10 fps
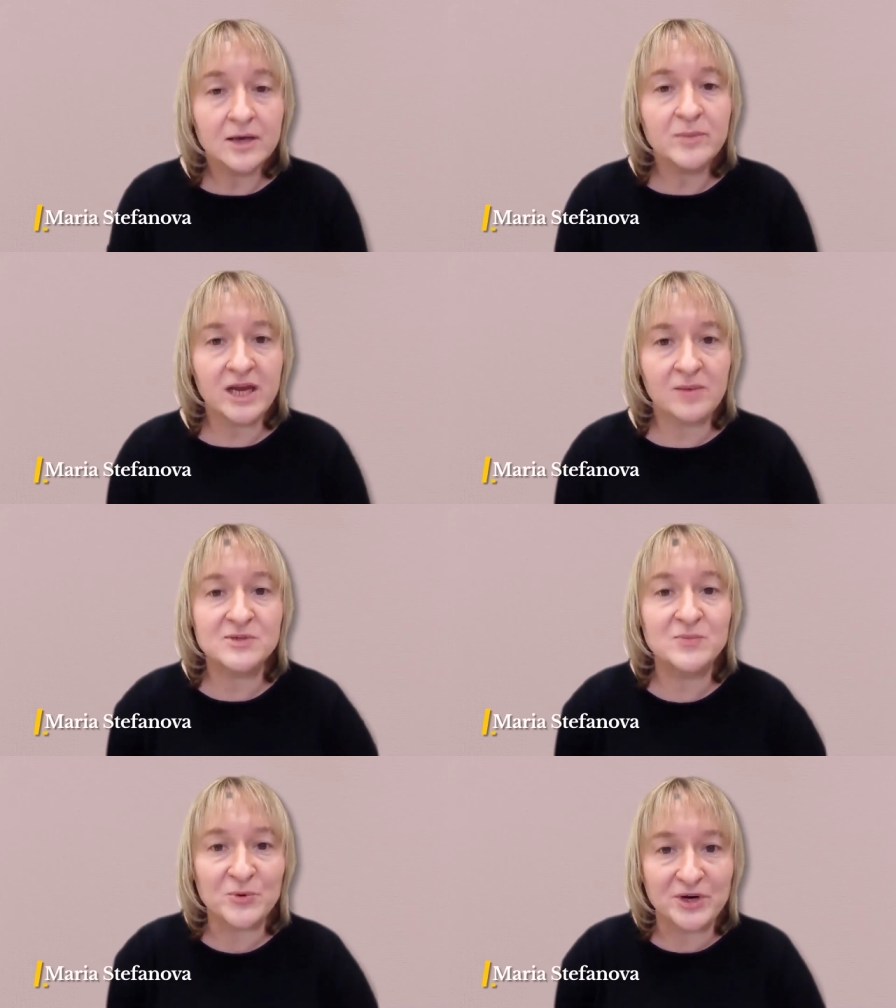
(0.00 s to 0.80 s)
My name is
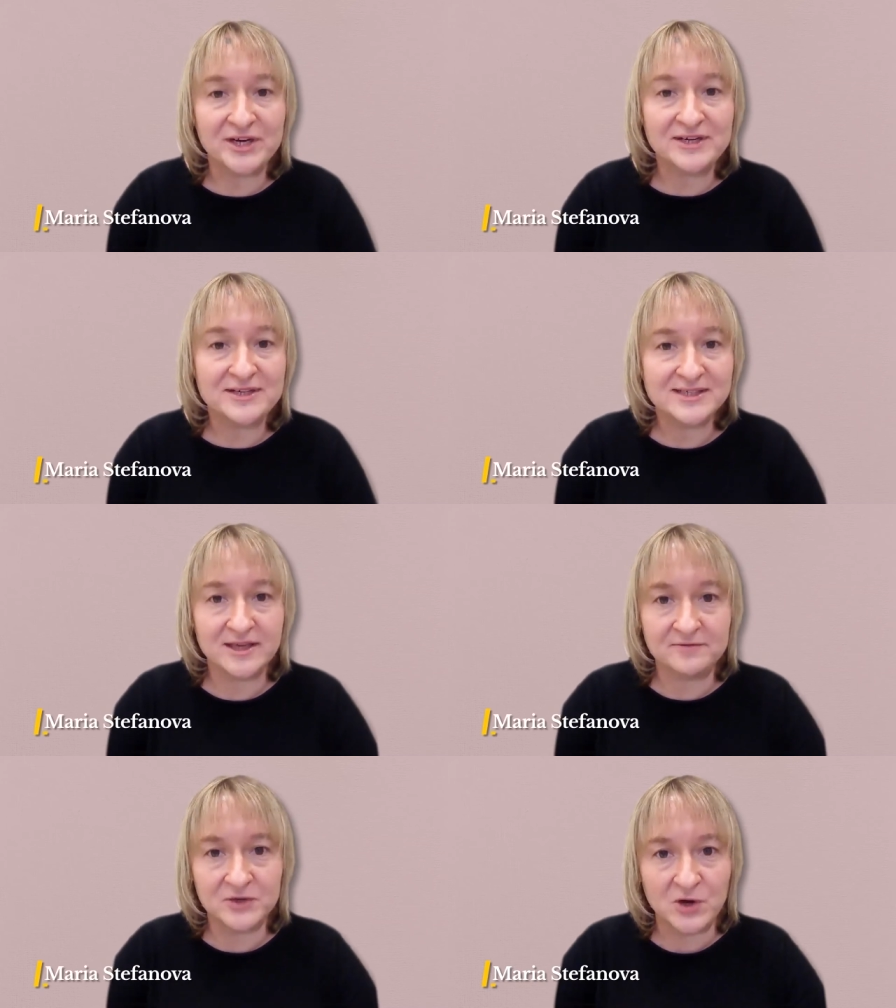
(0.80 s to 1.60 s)
Maria
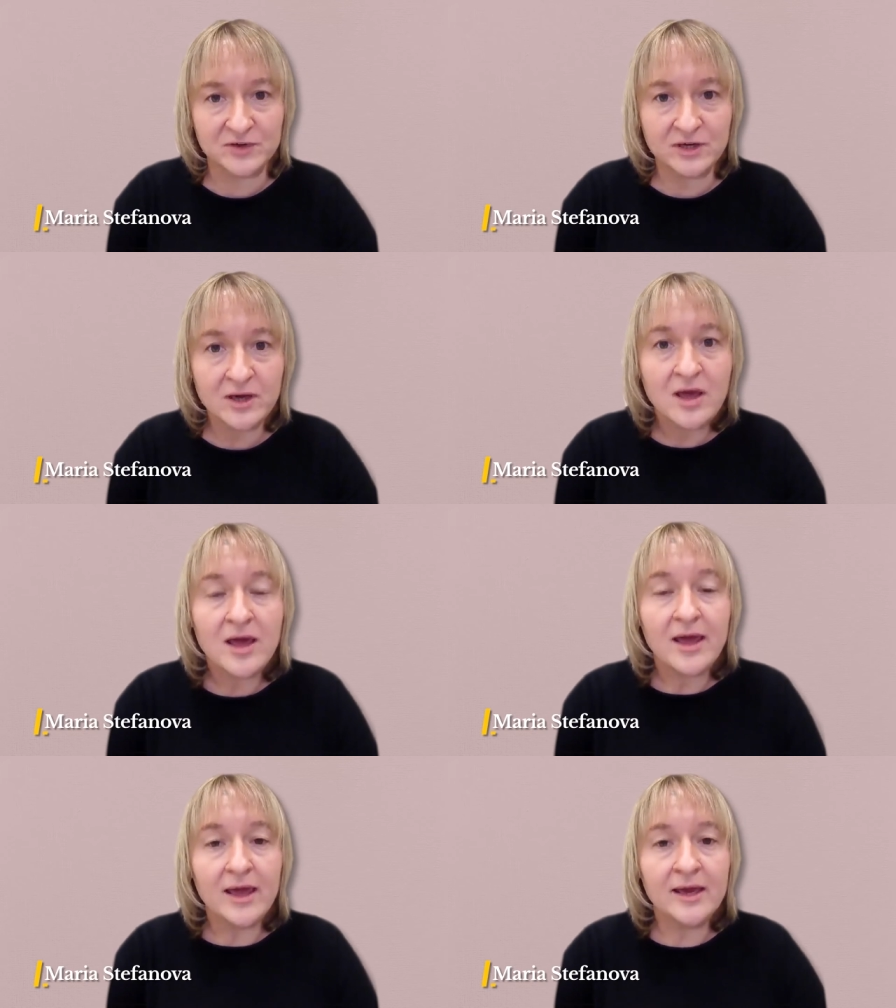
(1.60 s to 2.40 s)
Stefanova,
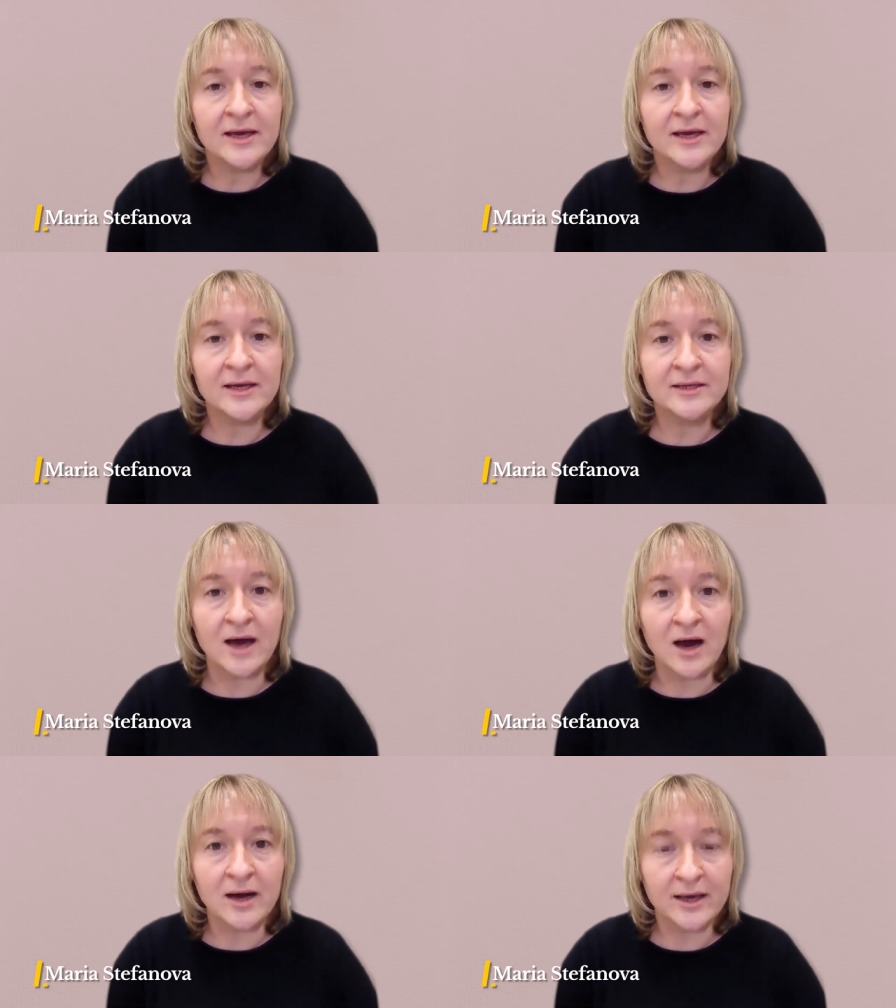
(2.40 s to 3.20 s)
and
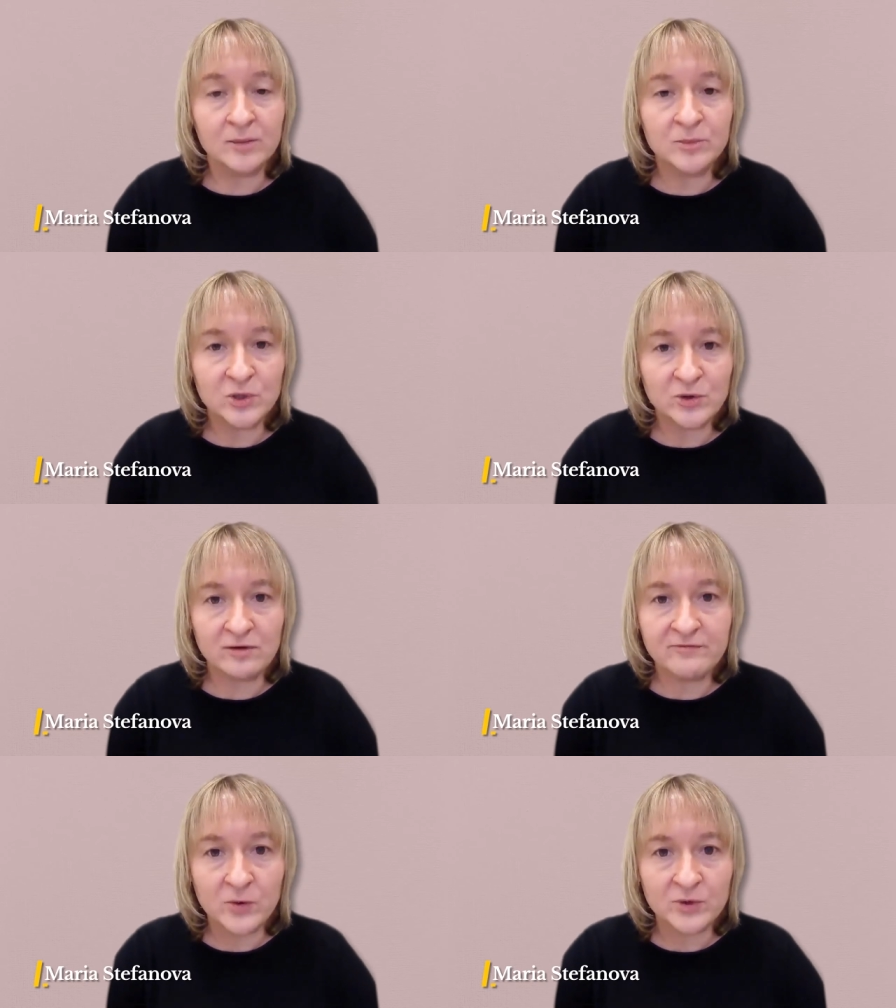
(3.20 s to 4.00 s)
I am looking
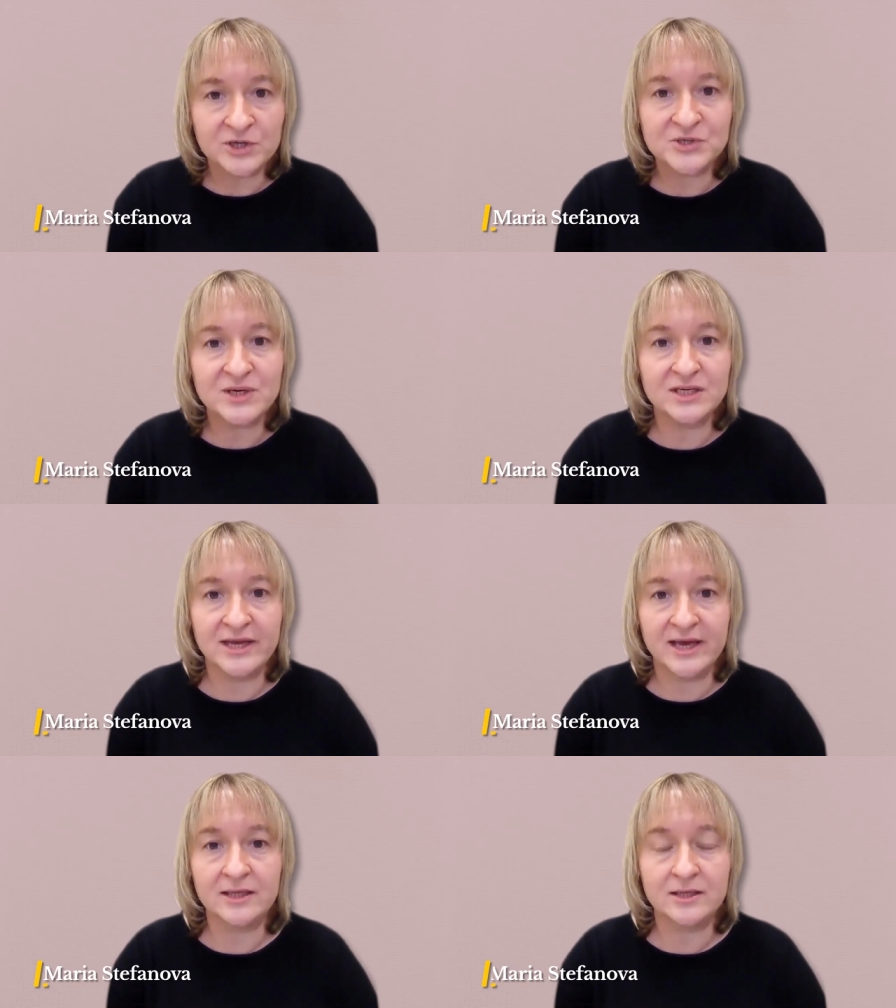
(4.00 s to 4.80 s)
forward to
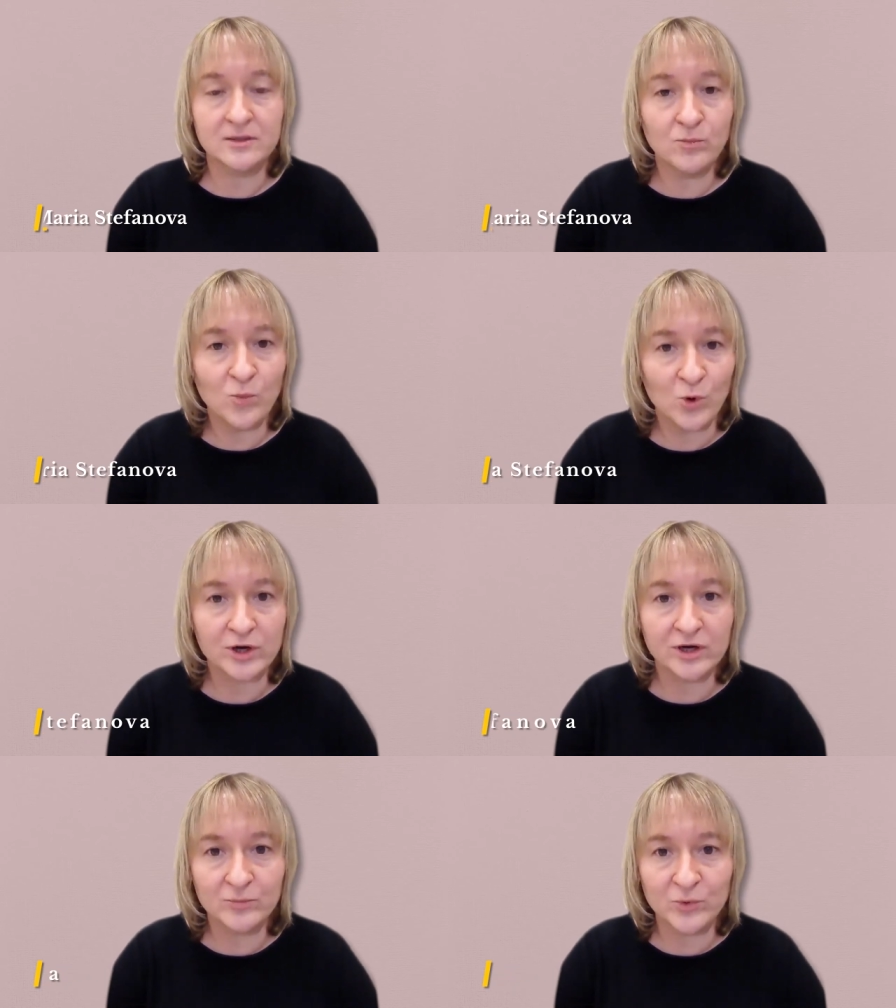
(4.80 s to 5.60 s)
connect more
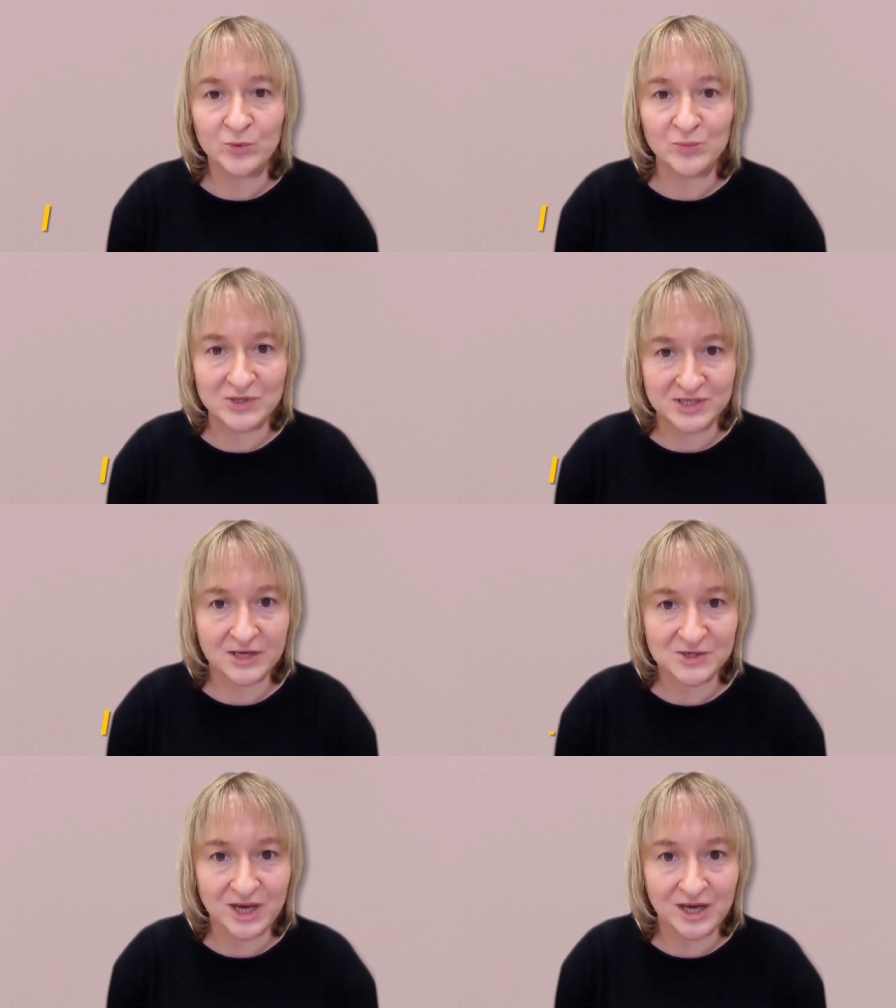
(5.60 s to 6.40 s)
and more music
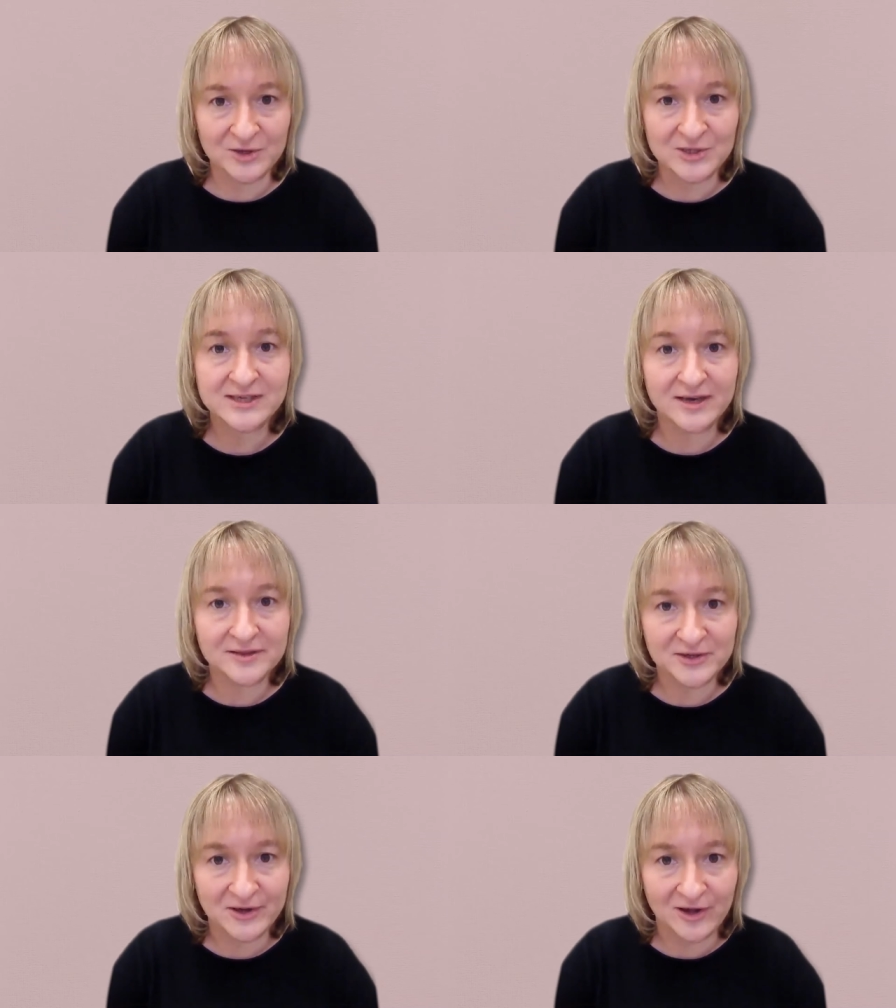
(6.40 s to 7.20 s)
educators and
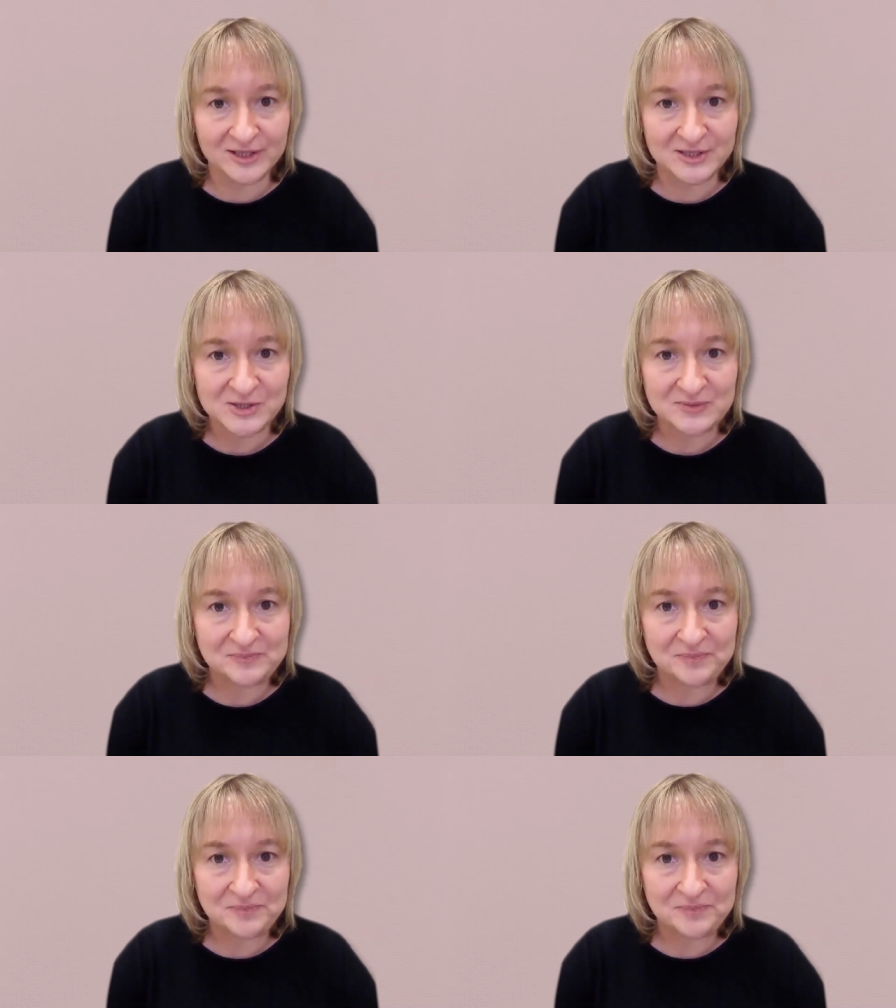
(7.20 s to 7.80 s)
their knowledge.